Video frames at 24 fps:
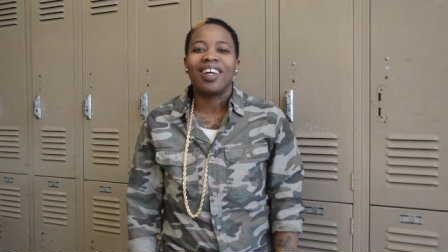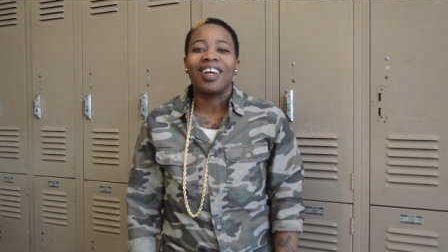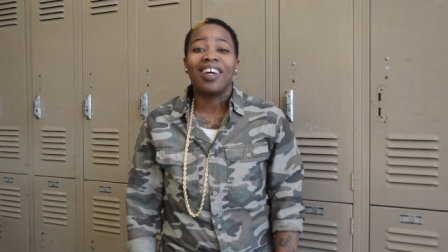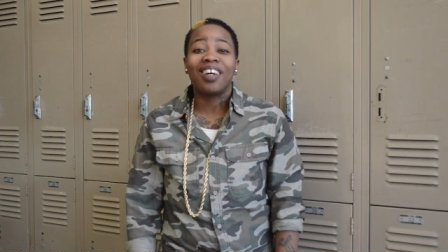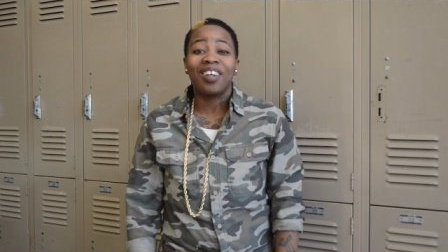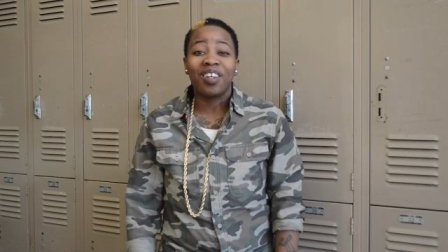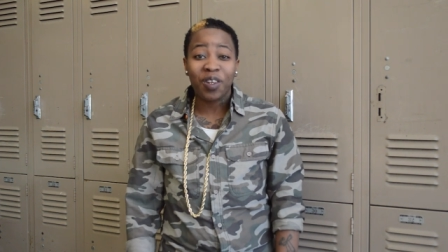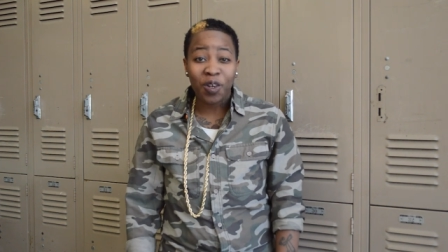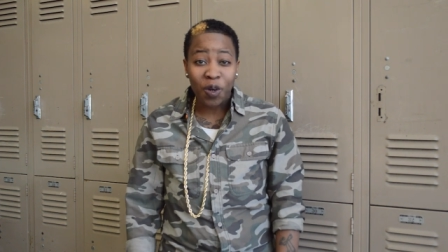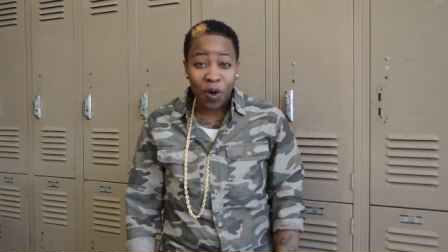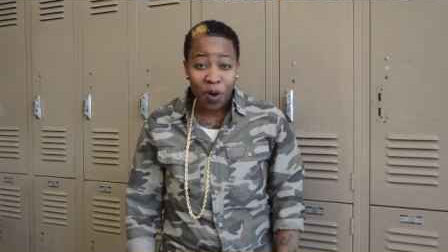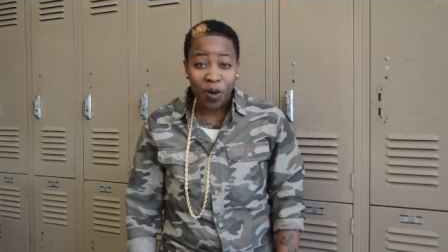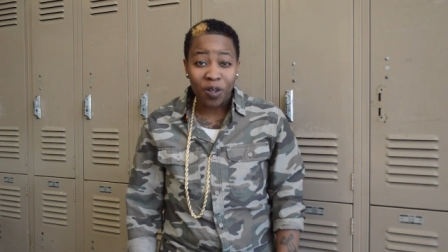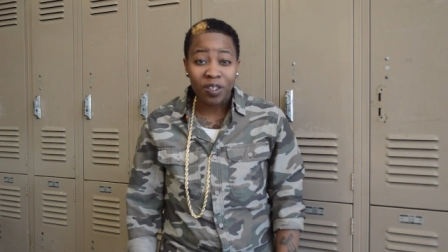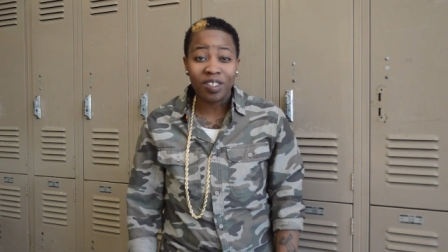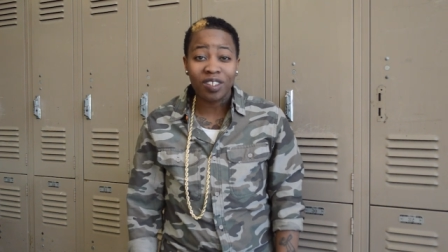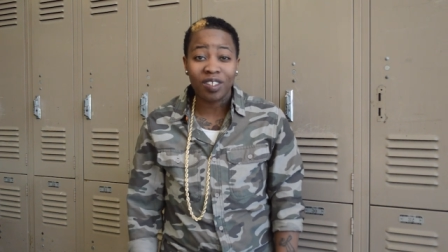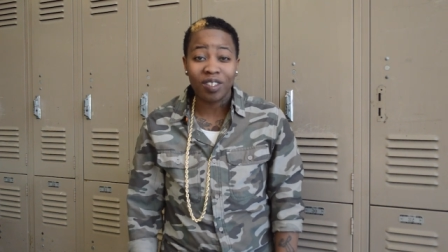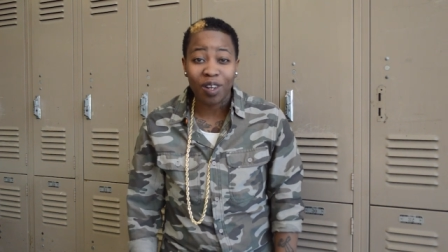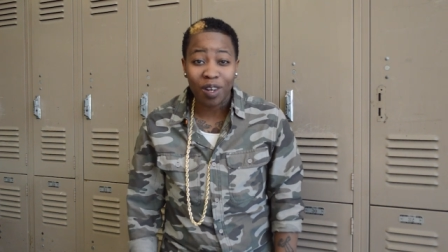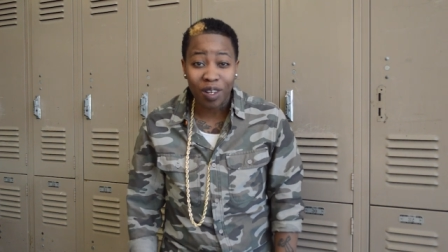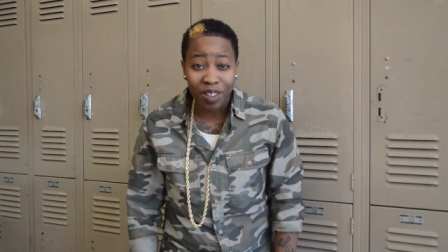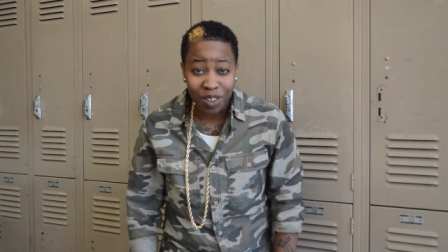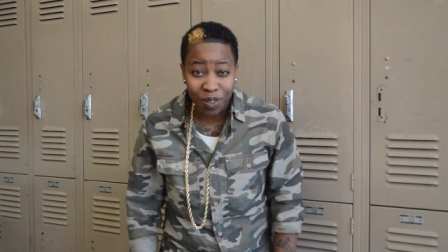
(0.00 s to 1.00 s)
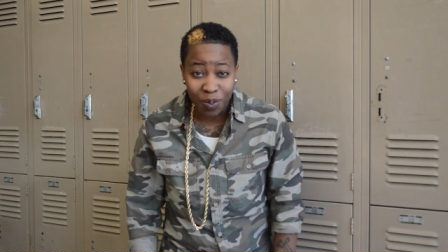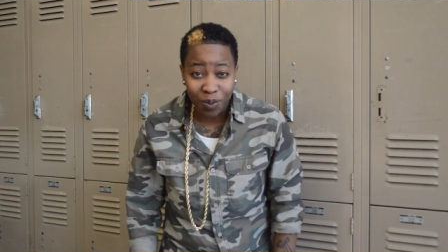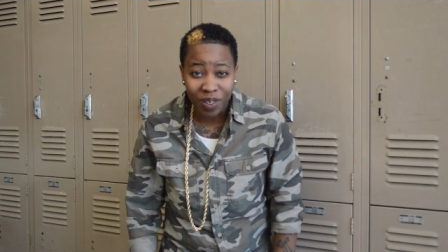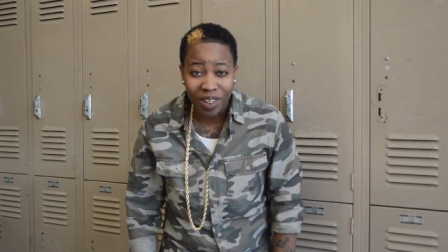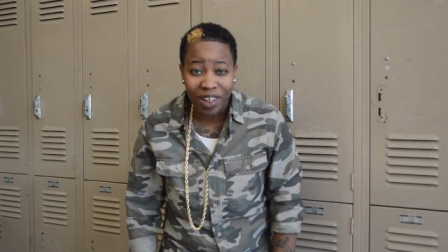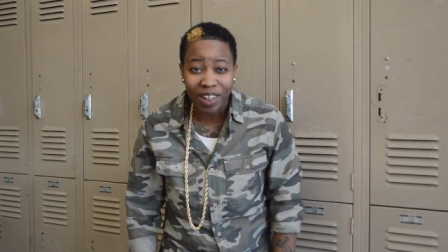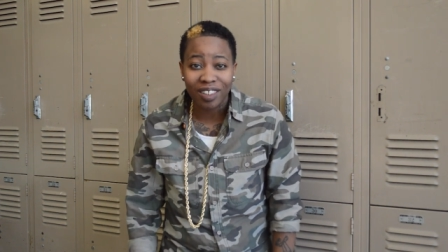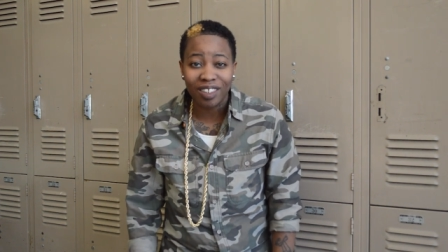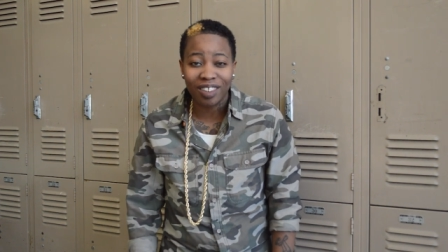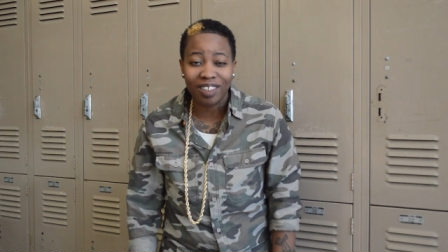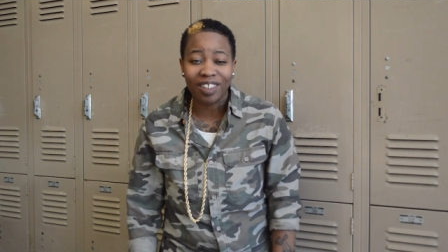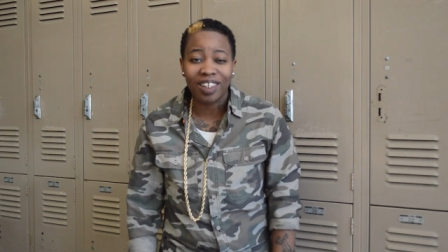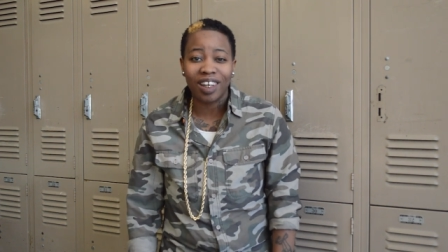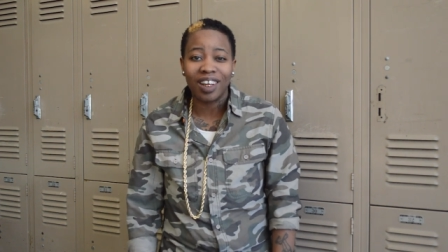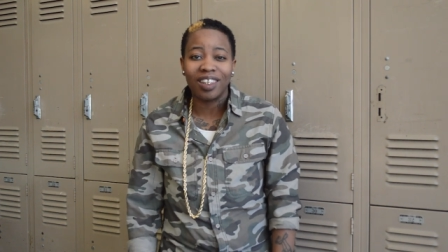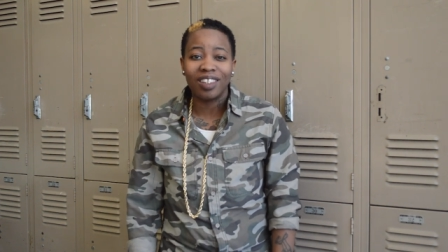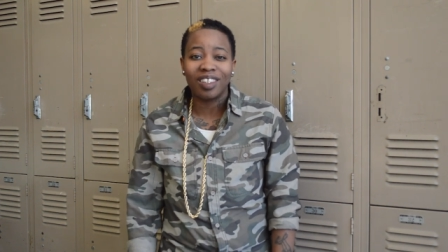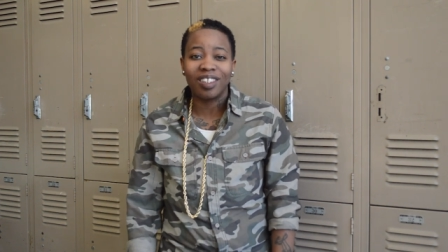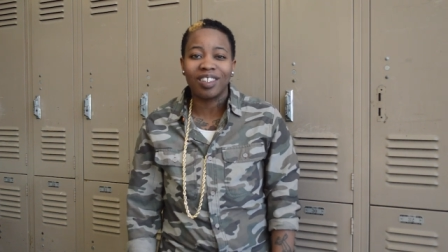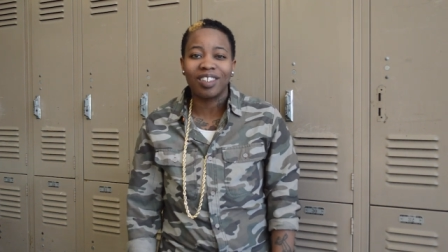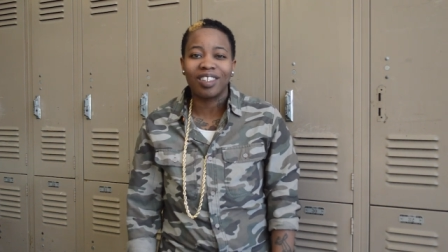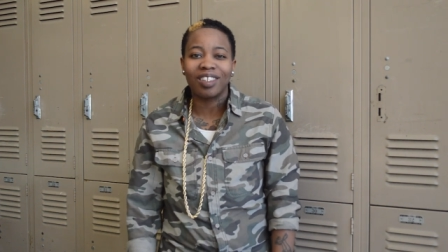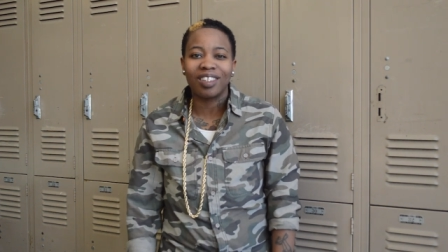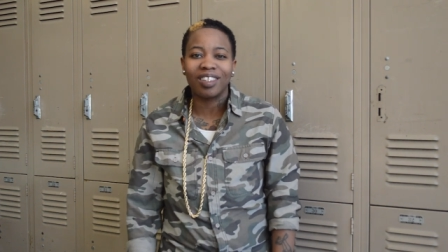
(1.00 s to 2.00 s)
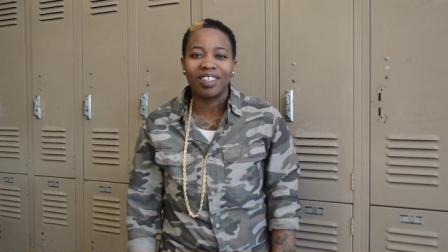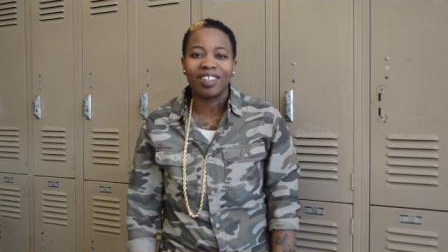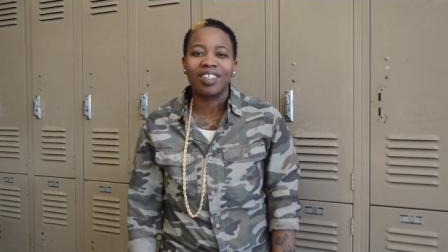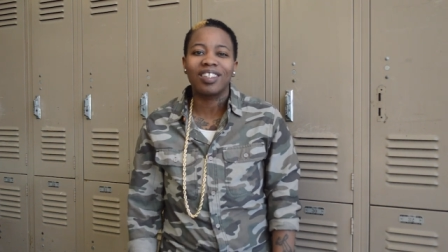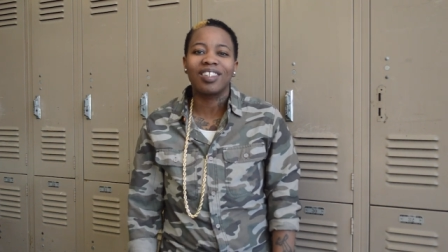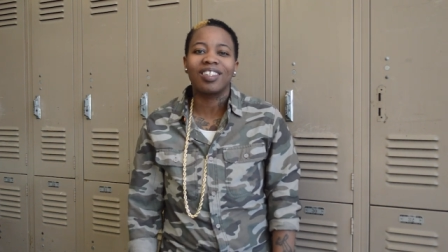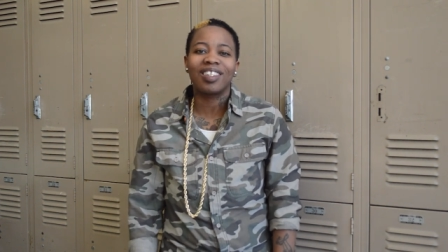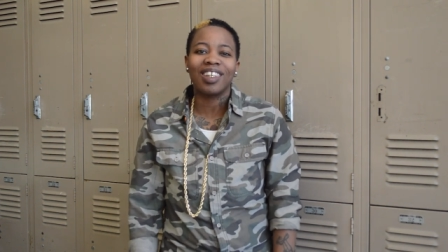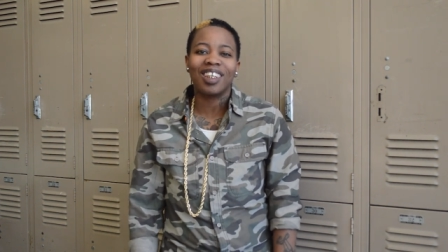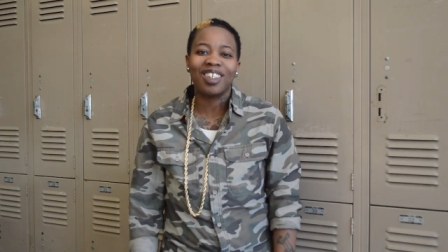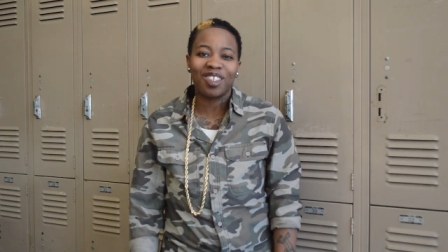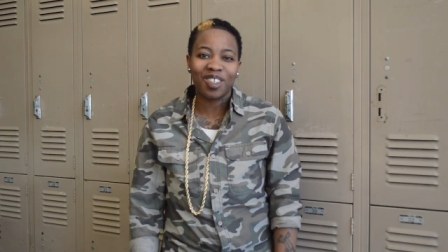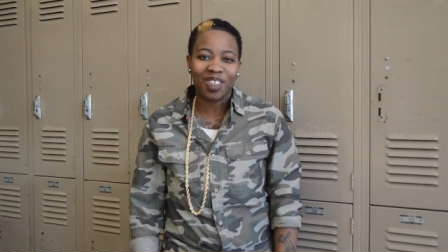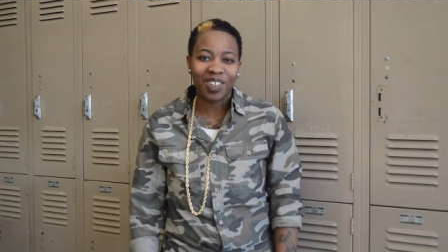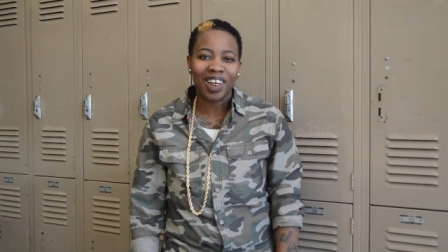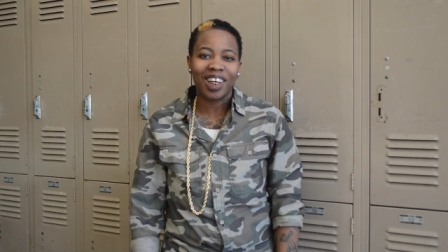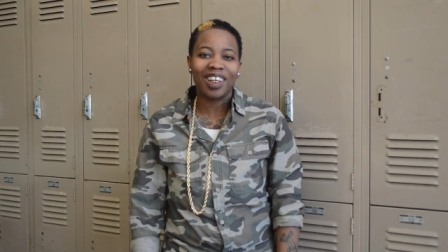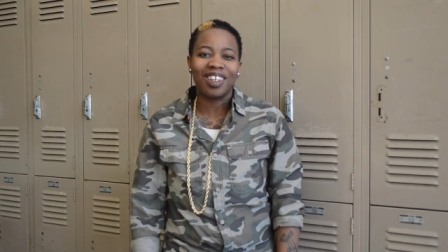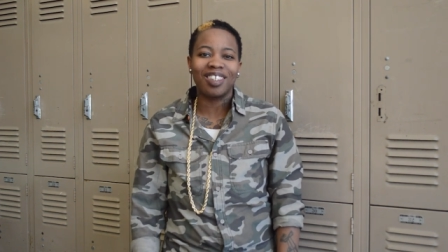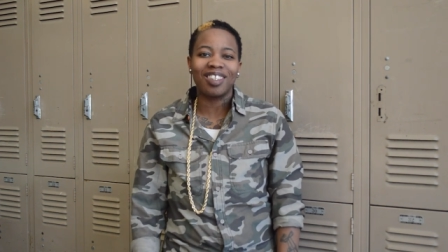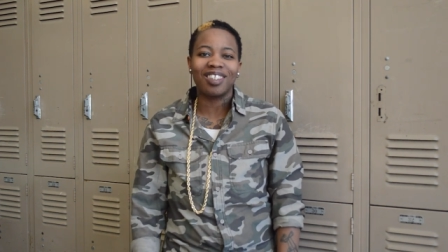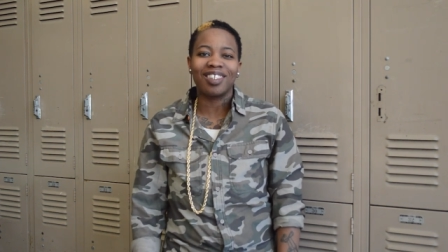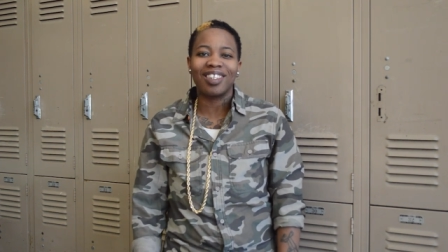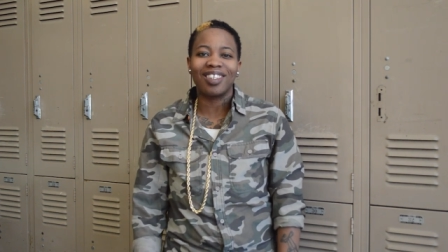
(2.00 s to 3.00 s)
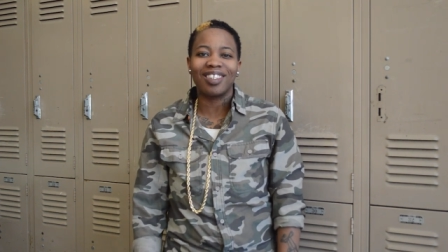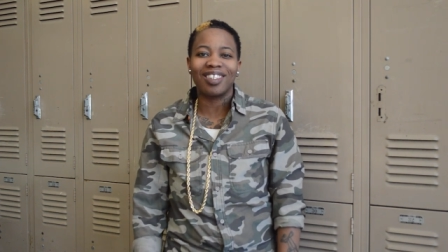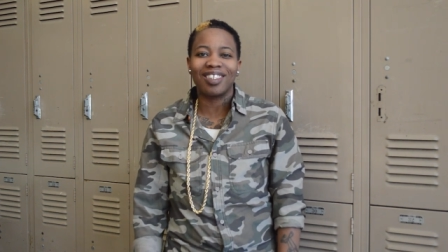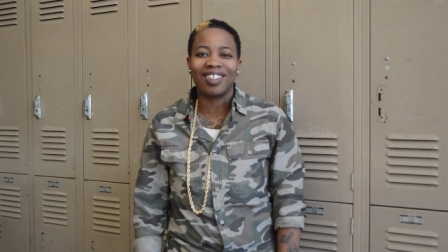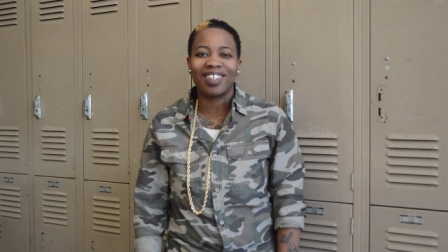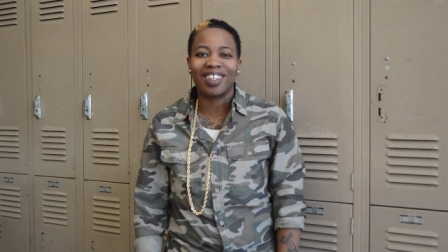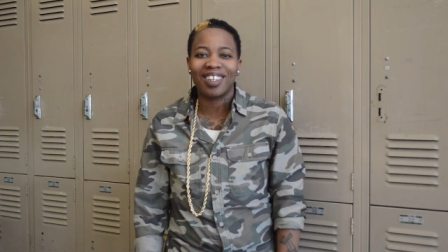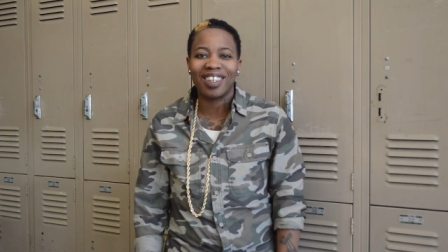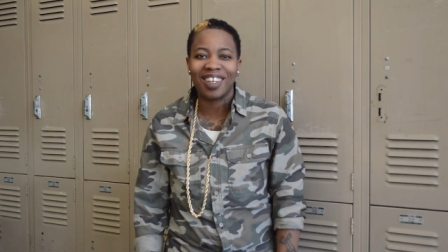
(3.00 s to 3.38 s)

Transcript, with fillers: And it all starts with education, because education is the